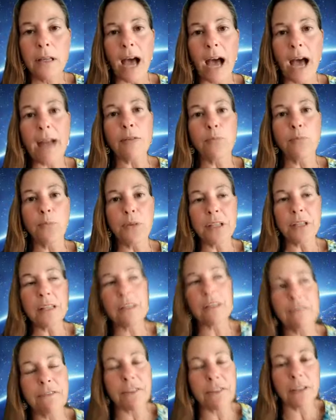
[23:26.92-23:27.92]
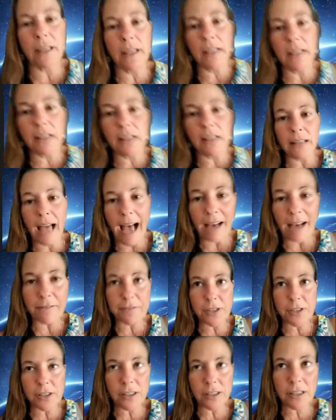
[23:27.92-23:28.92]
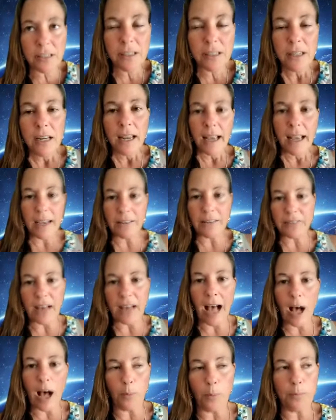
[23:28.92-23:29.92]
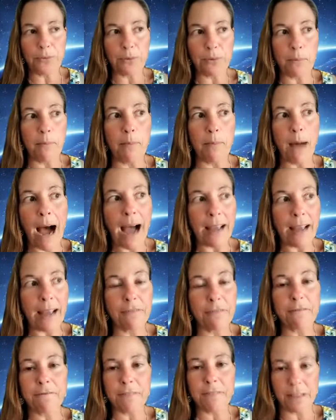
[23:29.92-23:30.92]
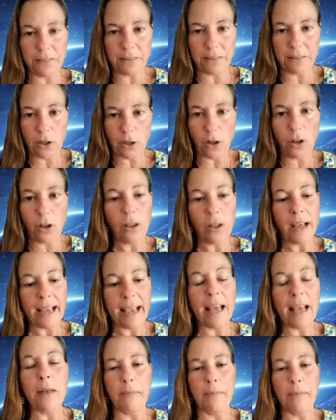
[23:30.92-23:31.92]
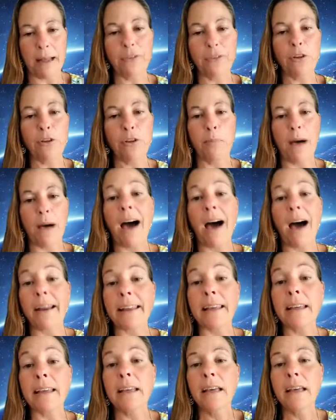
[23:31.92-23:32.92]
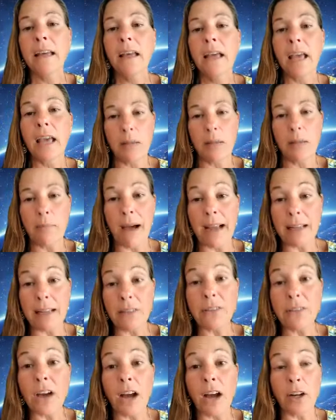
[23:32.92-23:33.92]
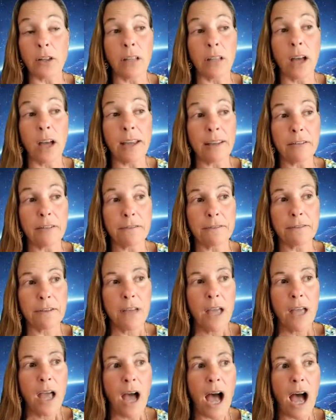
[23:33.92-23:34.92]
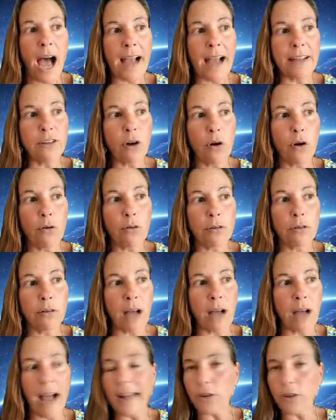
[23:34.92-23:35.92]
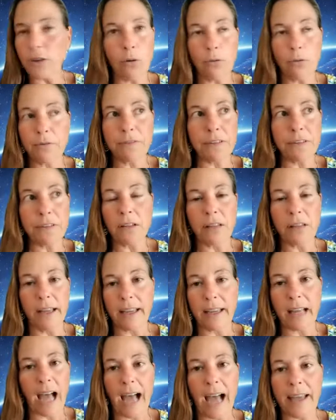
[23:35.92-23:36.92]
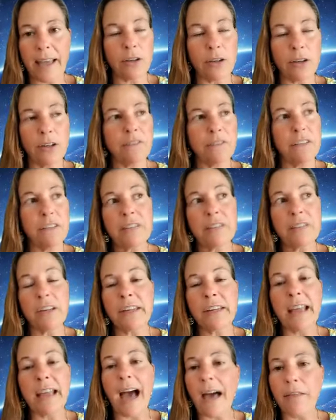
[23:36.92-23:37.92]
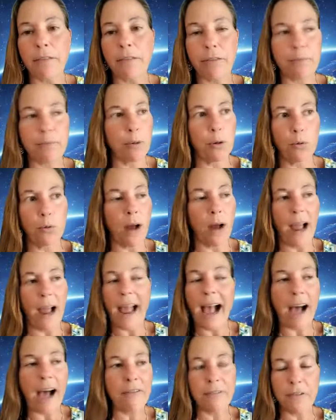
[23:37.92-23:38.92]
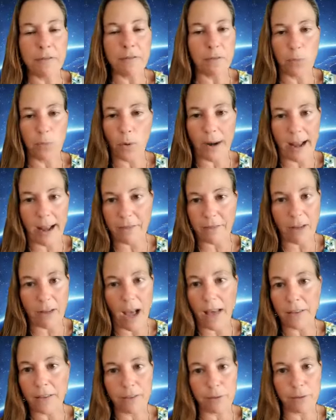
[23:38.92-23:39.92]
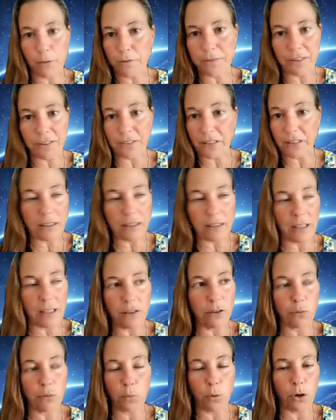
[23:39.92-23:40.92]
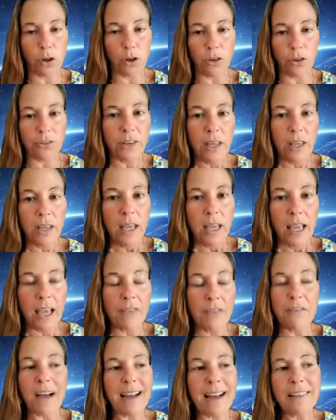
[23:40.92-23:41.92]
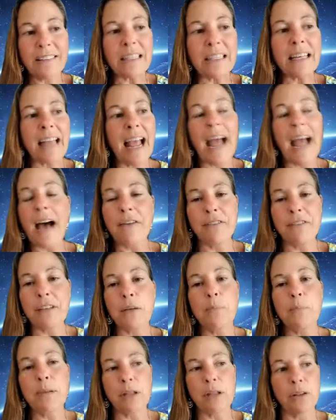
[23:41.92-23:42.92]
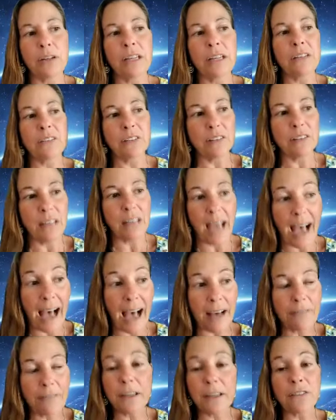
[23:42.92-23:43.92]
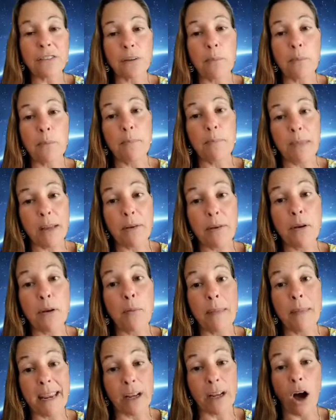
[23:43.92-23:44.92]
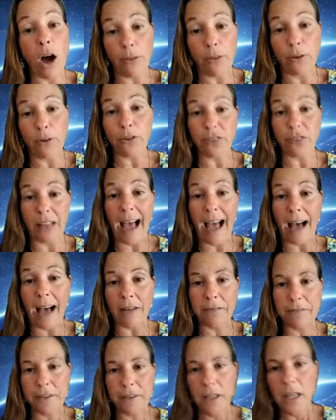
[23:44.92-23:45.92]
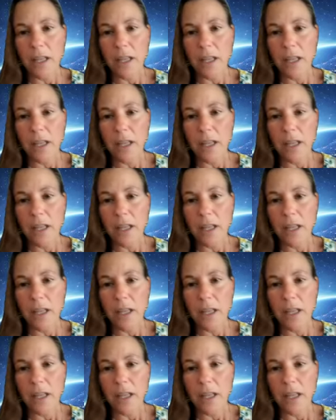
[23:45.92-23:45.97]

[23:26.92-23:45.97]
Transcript: I really feel like laughter has helped my physical and mental body in my oh. entire life yeah. I don't I don't feel like I could have even gotten through half of what I've gotten through physically in this world if I didn't have the ability to laugh and to and to make others laugh.